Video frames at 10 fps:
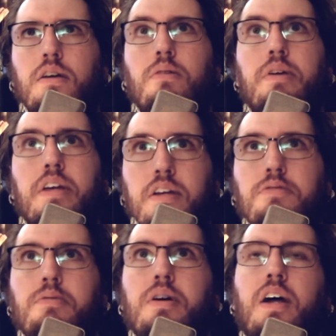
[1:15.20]
going
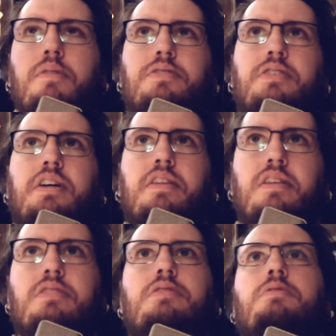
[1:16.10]
into it, I was like,
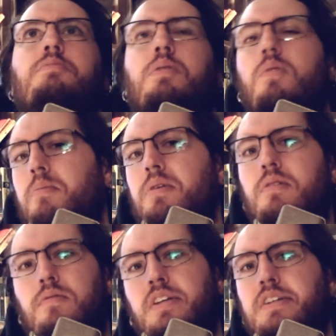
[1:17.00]
this is the one where I'm going to
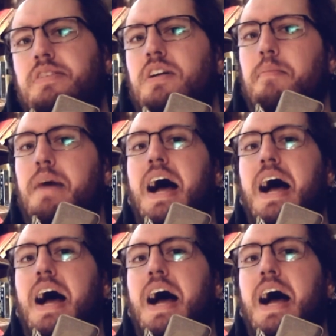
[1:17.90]
release it and I'm